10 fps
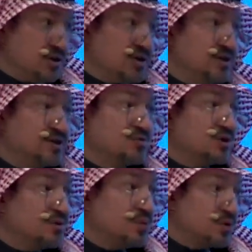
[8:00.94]
is
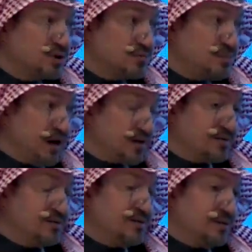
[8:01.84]
one important part,
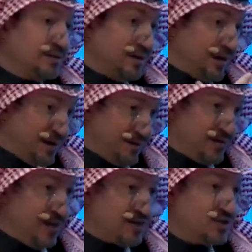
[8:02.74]
and the
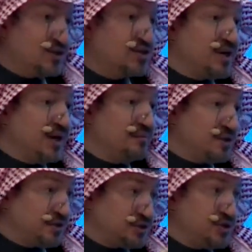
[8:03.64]
national
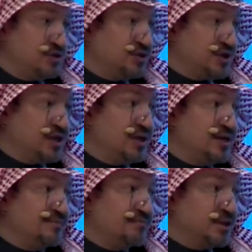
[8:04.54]
champion should really